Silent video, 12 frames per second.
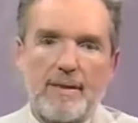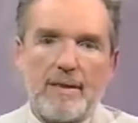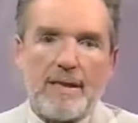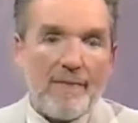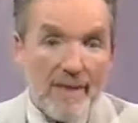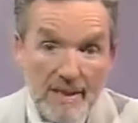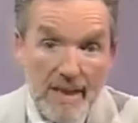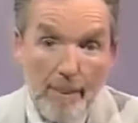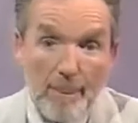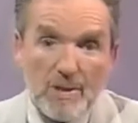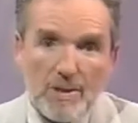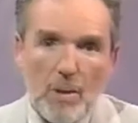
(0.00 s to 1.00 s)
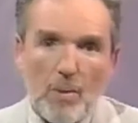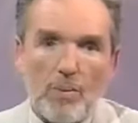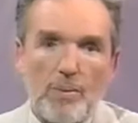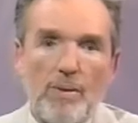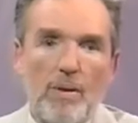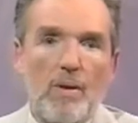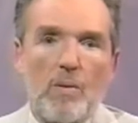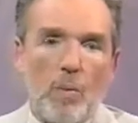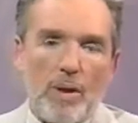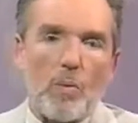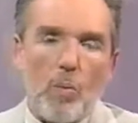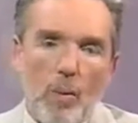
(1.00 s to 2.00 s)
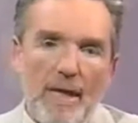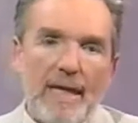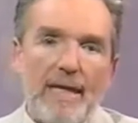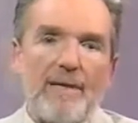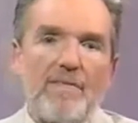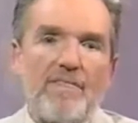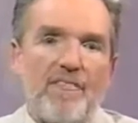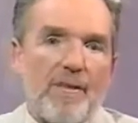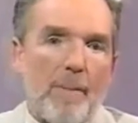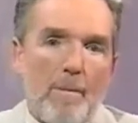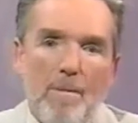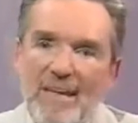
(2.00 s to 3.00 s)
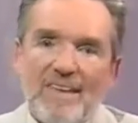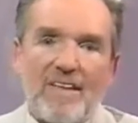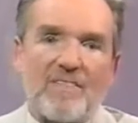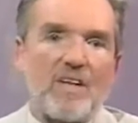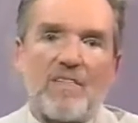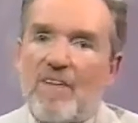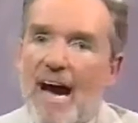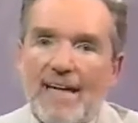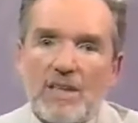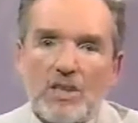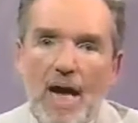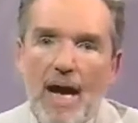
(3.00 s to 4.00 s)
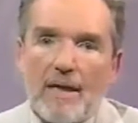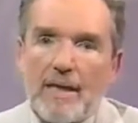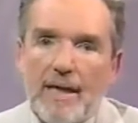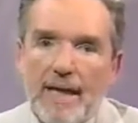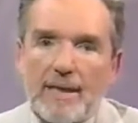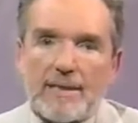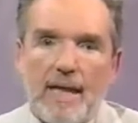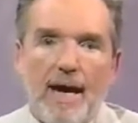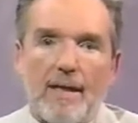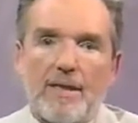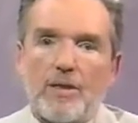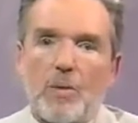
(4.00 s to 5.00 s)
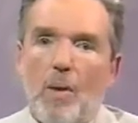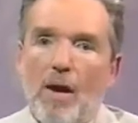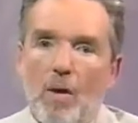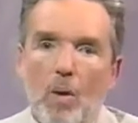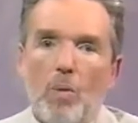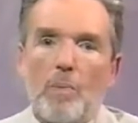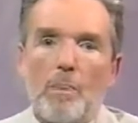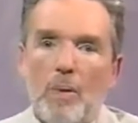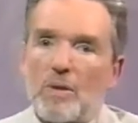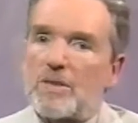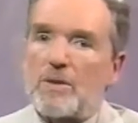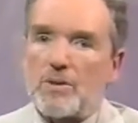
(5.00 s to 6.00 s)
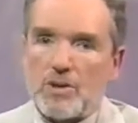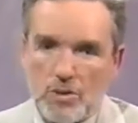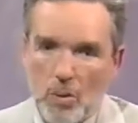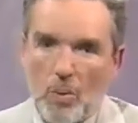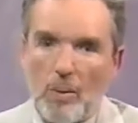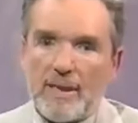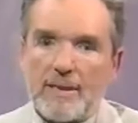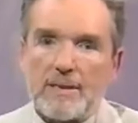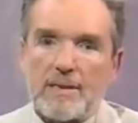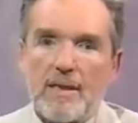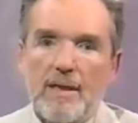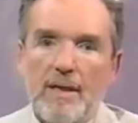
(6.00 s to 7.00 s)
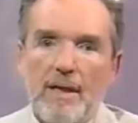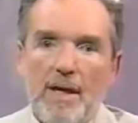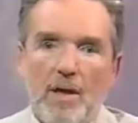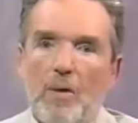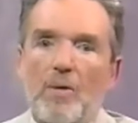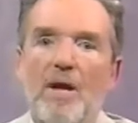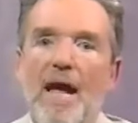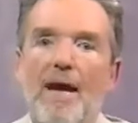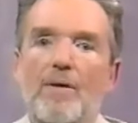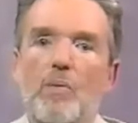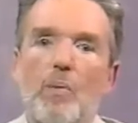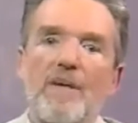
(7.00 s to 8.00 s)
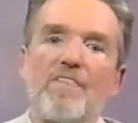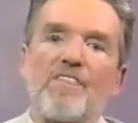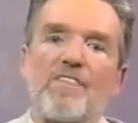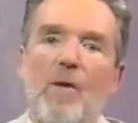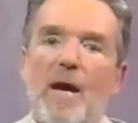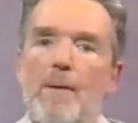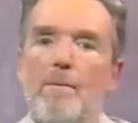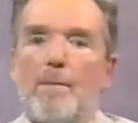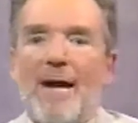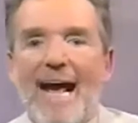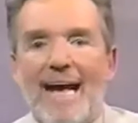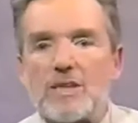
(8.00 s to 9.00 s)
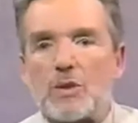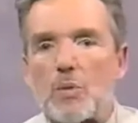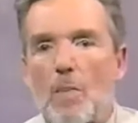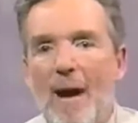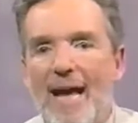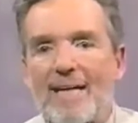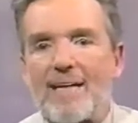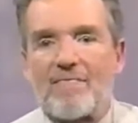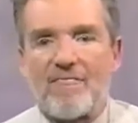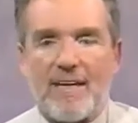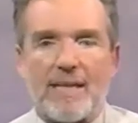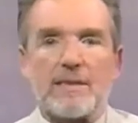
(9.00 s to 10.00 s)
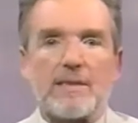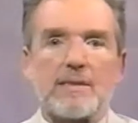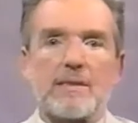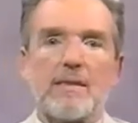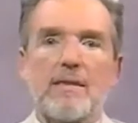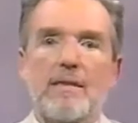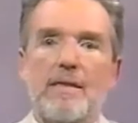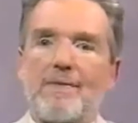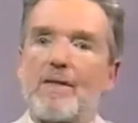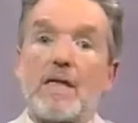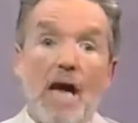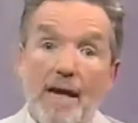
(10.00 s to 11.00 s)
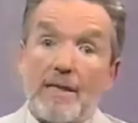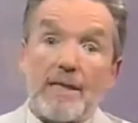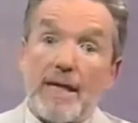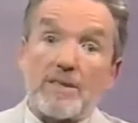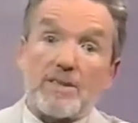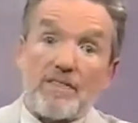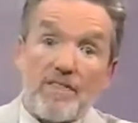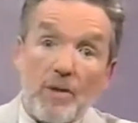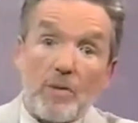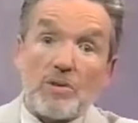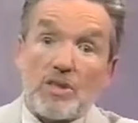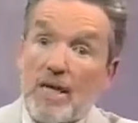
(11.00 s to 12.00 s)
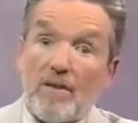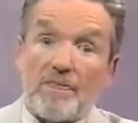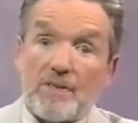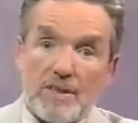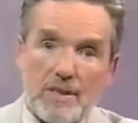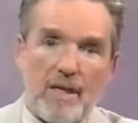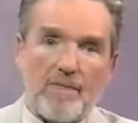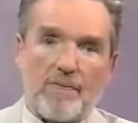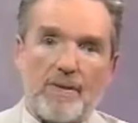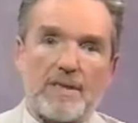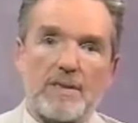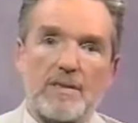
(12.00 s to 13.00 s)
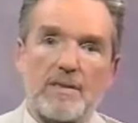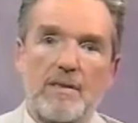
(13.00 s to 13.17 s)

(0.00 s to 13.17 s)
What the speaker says: In this episode, we'll weave the myth of the divine child in exile into our own personal stories and learn how to reframe past traumatic events in the context of new self-discoveries.